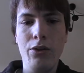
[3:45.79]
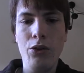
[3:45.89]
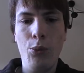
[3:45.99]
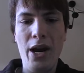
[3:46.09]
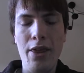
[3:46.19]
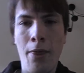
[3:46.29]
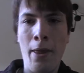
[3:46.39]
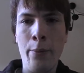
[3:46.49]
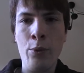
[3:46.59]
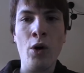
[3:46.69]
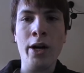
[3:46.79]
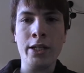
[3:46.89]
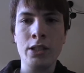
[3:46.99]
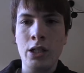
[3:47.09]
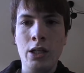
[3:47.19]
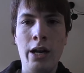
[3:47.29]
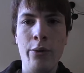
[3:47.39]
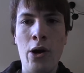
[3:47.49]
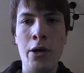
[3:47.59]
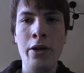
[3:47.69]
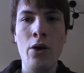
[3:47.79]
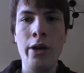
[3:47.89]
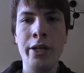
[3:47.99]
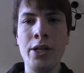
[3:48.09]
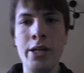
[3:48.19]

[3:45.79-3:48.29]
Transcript: the way that they were running Sinclair Radionics.